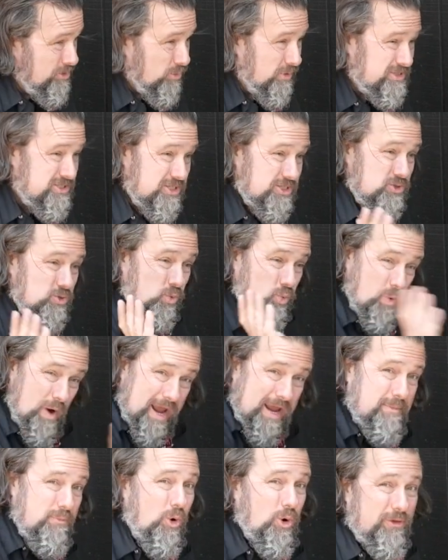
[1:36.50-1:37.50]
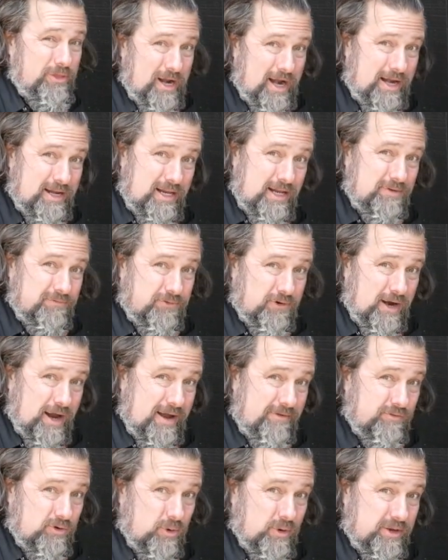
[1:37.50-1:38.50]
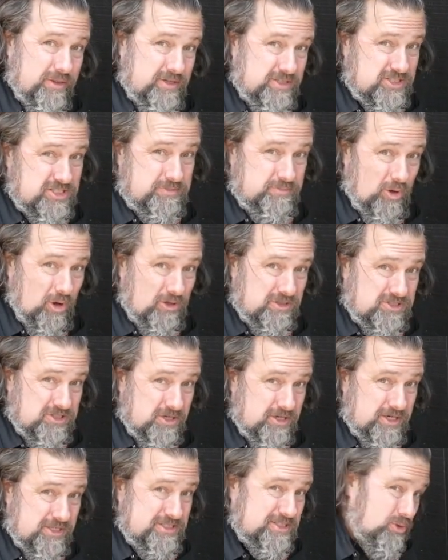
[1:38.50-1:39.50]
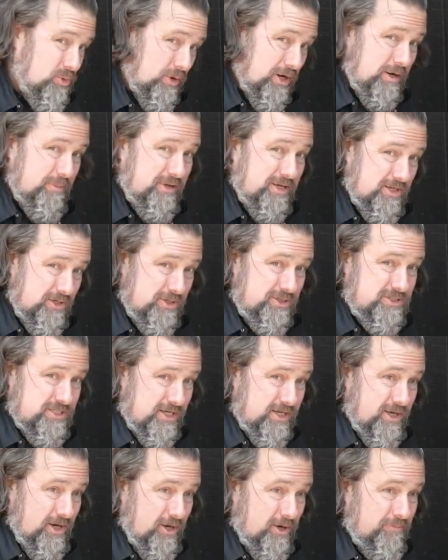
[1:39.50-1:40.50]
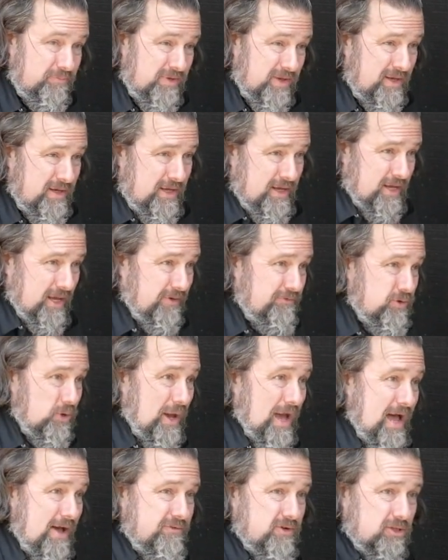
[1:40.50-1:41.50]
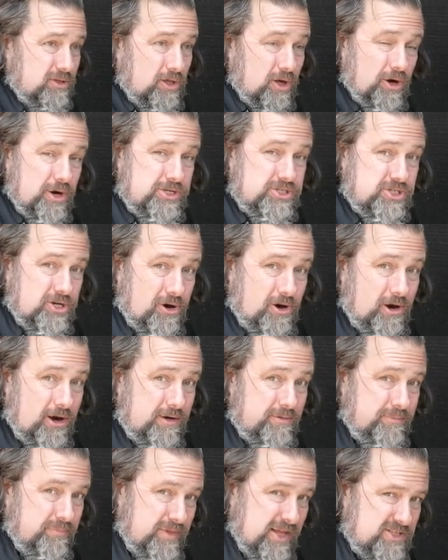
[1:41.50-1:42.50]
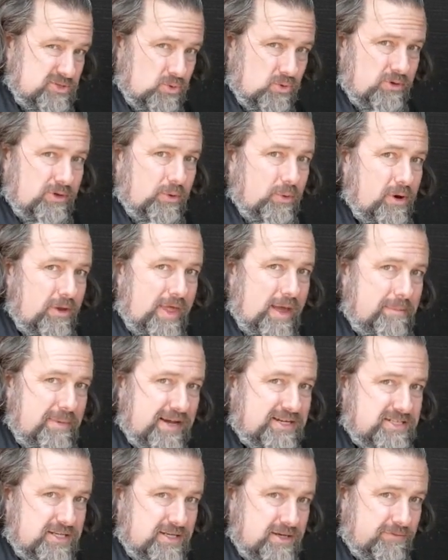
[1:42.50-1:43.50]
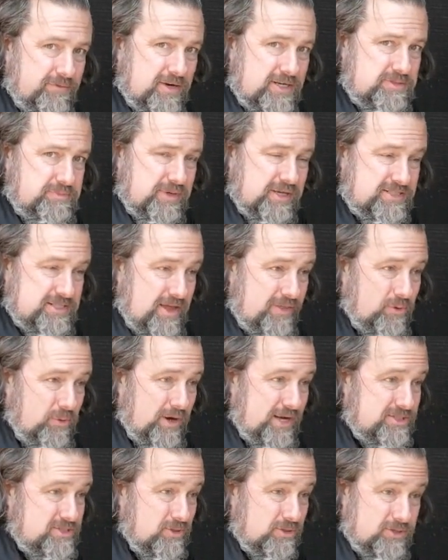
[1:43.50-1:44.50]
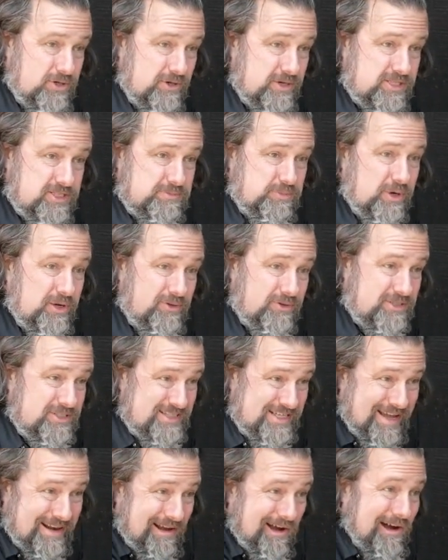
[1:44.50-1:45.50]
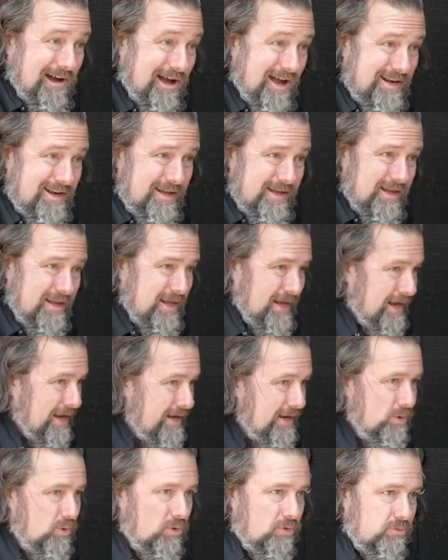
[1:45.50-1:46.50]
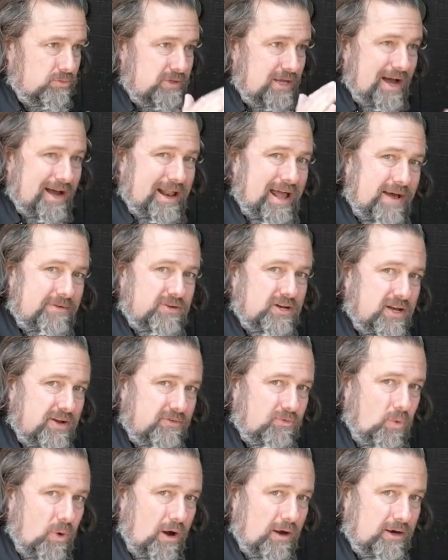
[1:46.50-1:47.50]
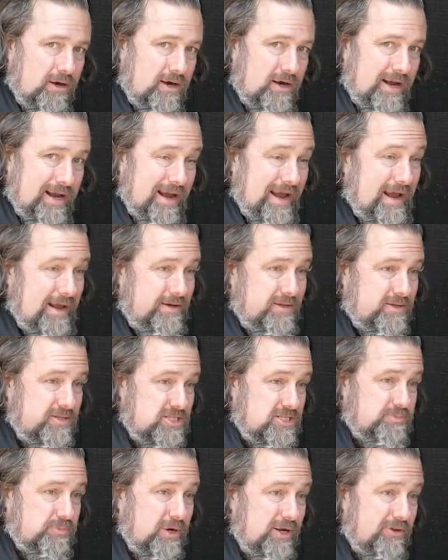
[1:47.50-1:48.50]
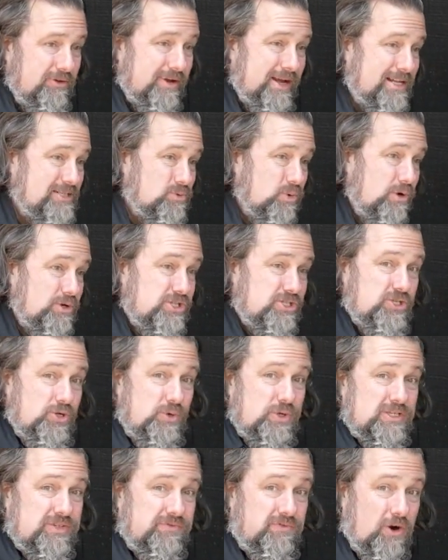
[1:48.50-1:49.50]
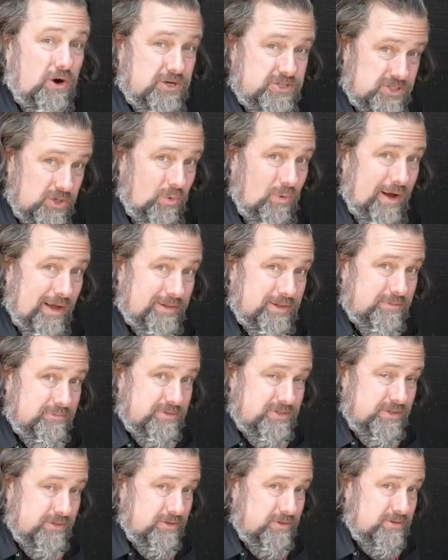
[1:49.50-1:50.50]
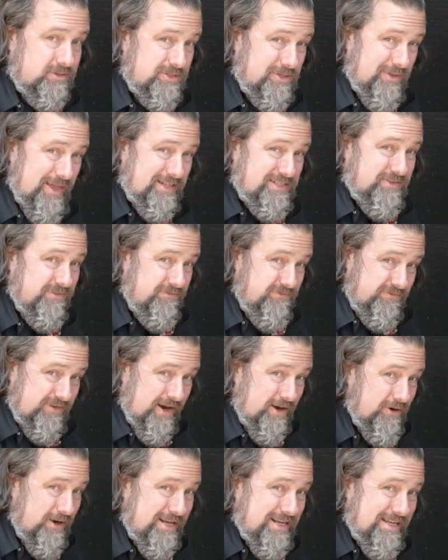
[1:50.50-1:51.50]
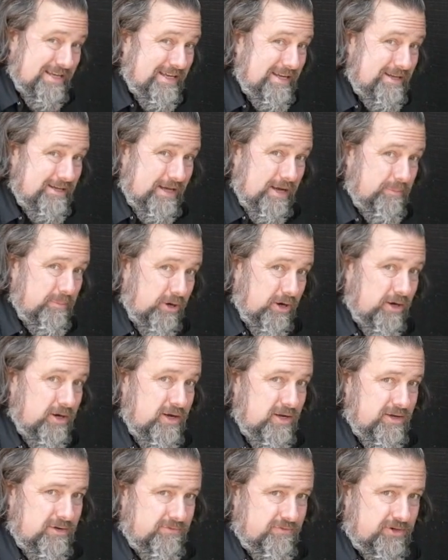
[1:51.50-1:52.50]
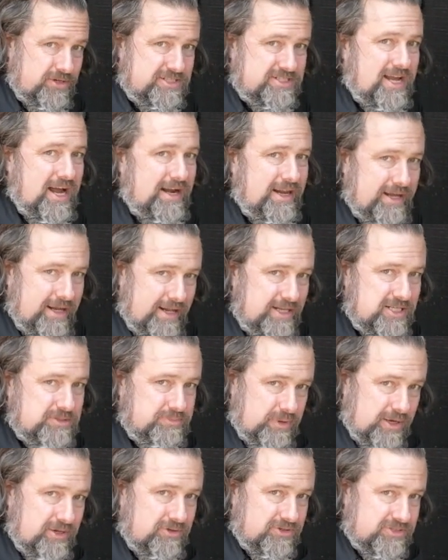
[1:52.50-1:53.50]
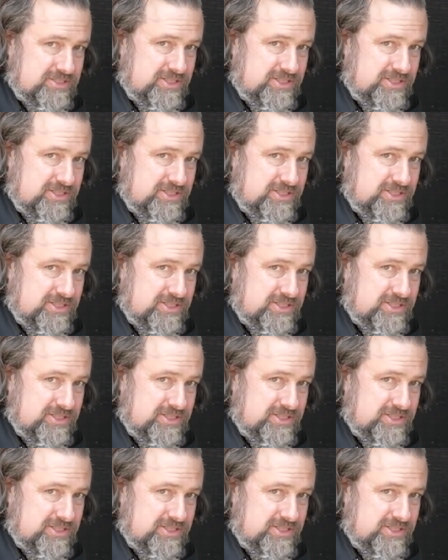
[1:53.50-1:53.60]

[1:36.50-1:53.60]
which is way more than I need for every one of these small circuits, so we're gonna be good to go. If you have a large yard, that's really where that makes a difference because otherwise you'll turn a sprinkler set on and it will not have enough water and the sprinkler heads won't shoot as far as you want them to. So that's a very key number for designing any sprinkler